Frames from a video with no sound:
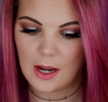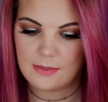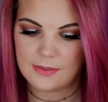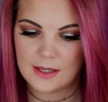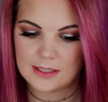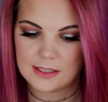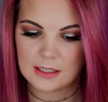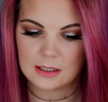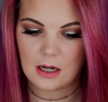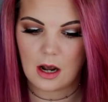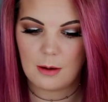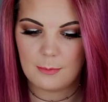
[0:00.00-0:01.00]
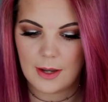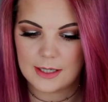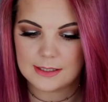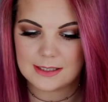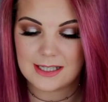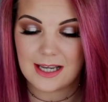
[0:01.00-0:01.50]
and this didn't come
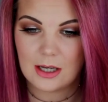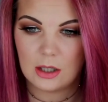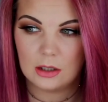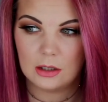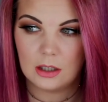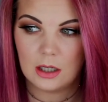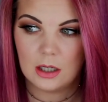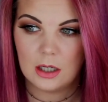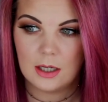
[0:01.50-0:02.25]
until